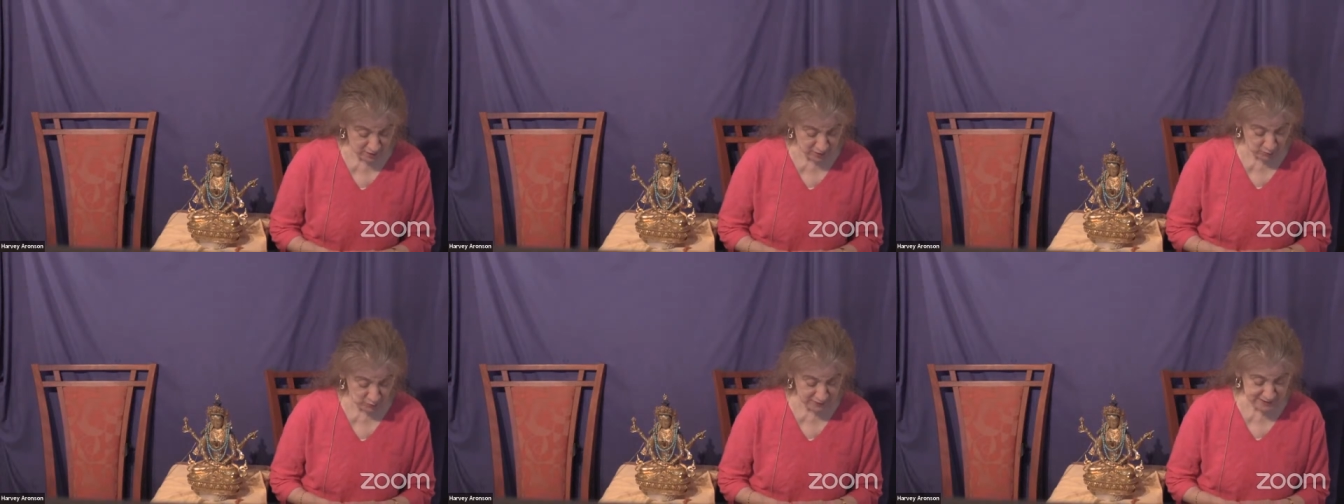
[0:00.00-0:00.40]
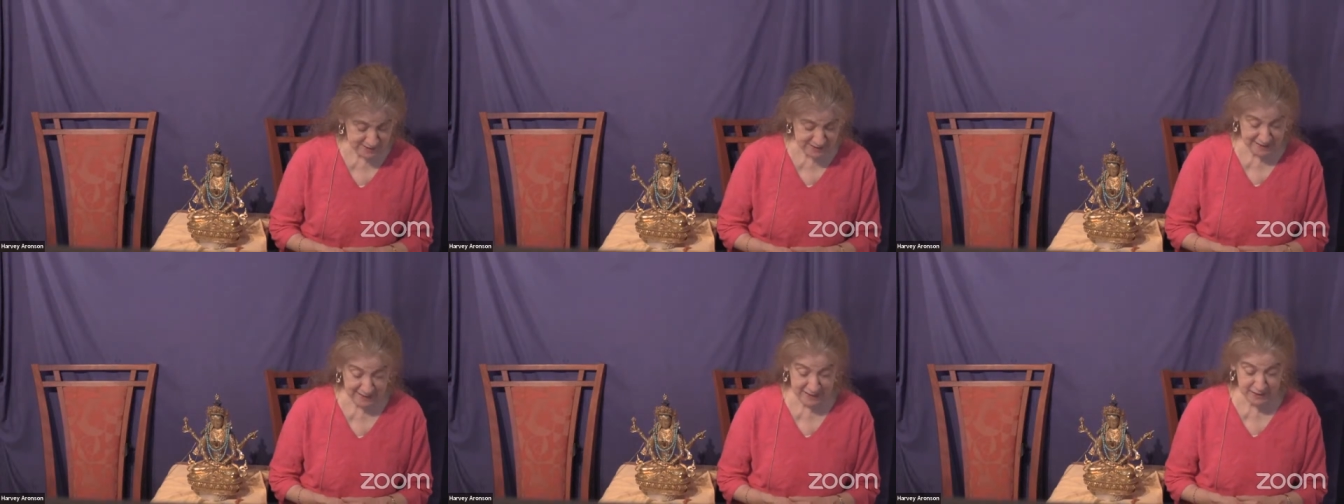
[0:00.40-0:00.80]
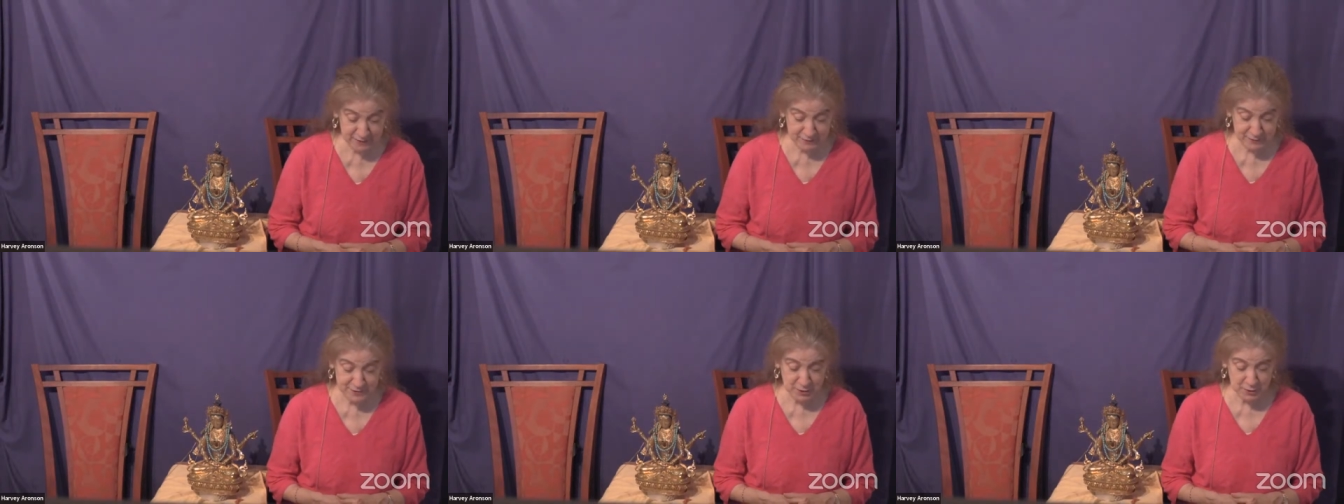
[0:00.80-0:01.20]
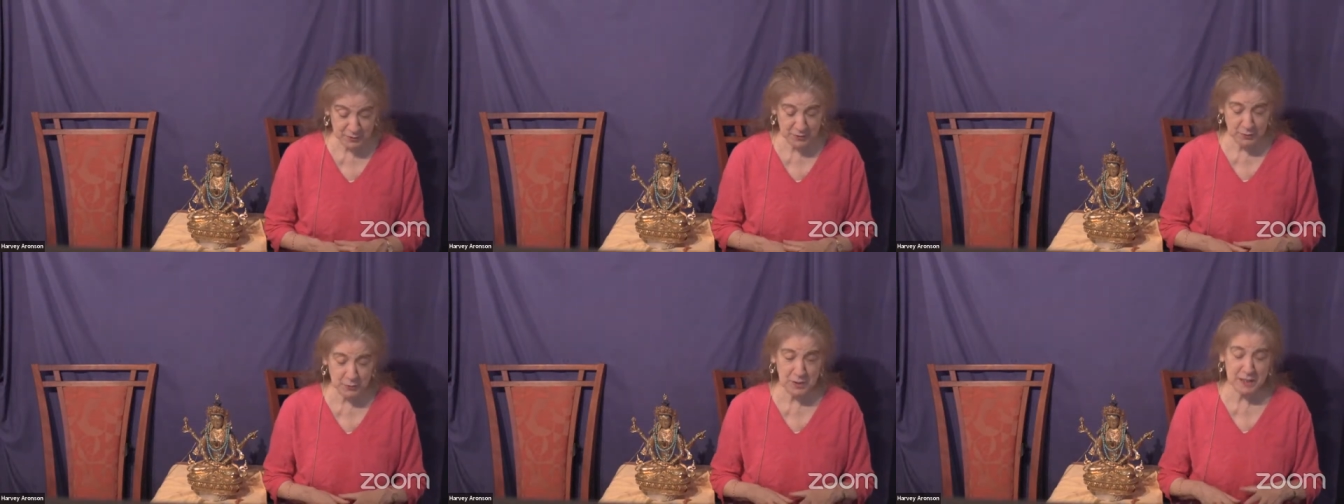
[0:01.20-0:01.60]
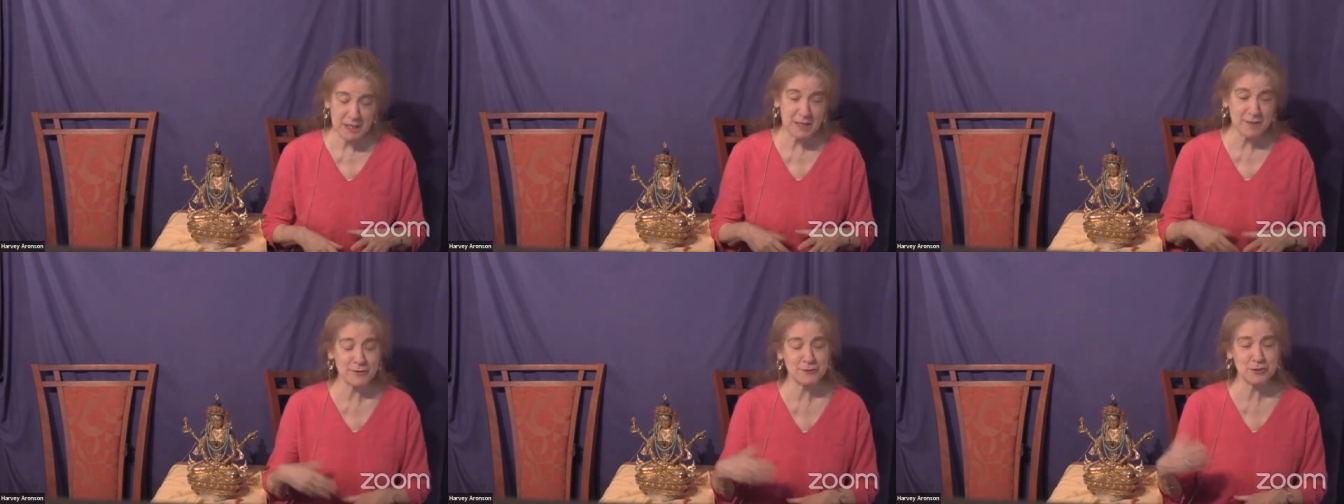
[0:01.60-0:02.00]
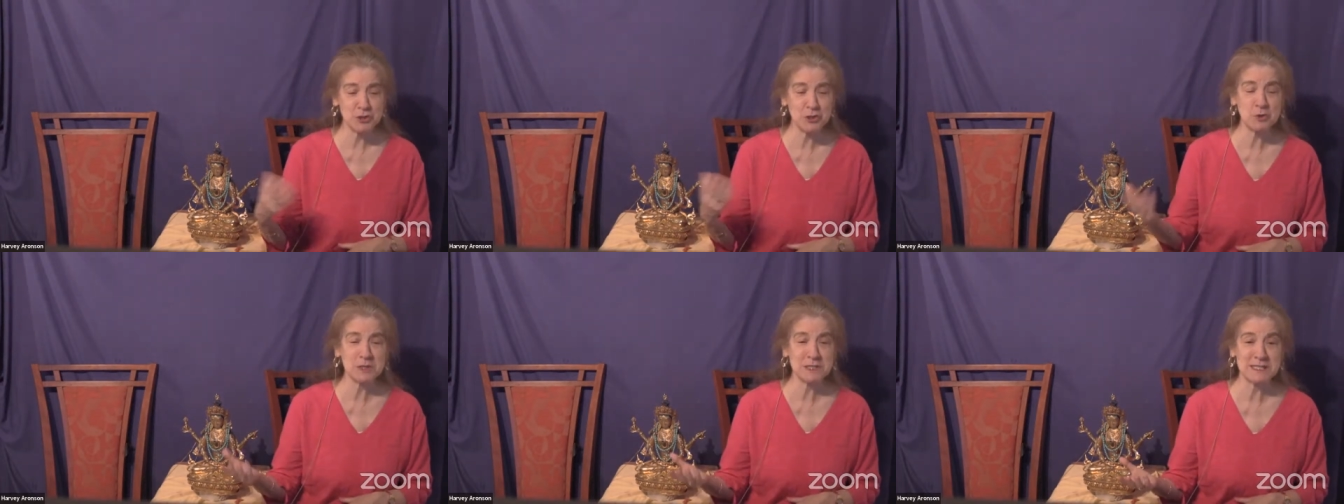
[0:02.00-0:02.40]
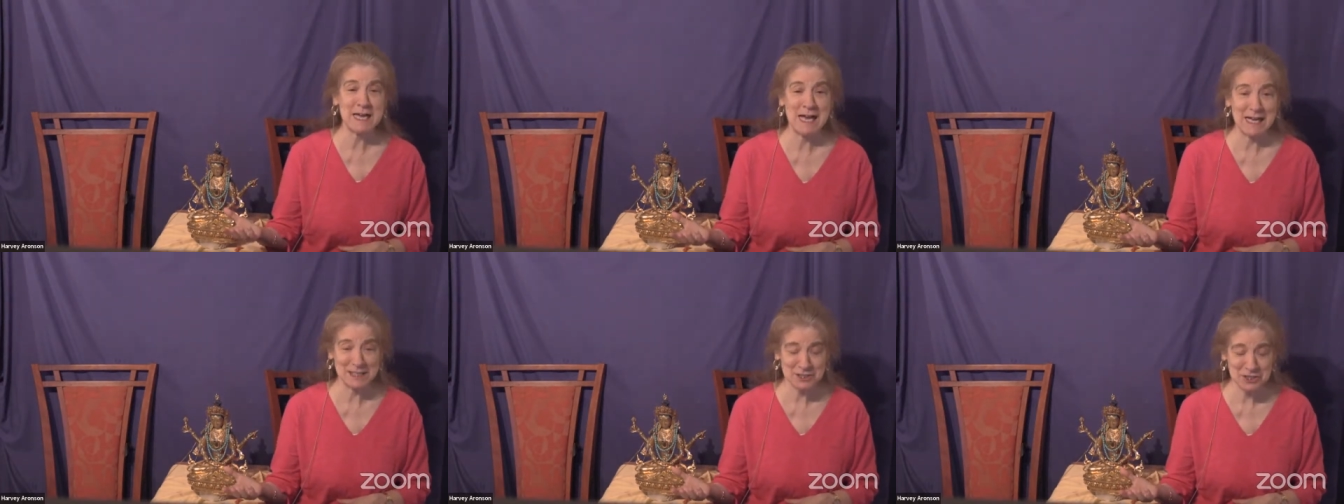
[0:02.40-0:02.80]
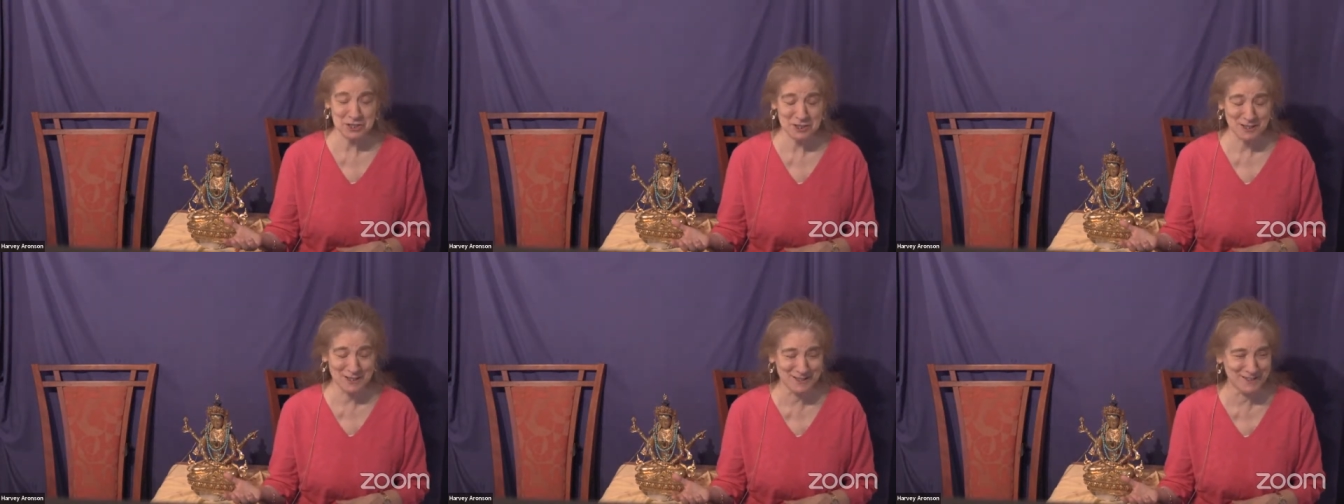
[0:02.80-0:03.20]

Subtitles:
What is gained? So that we're either too attached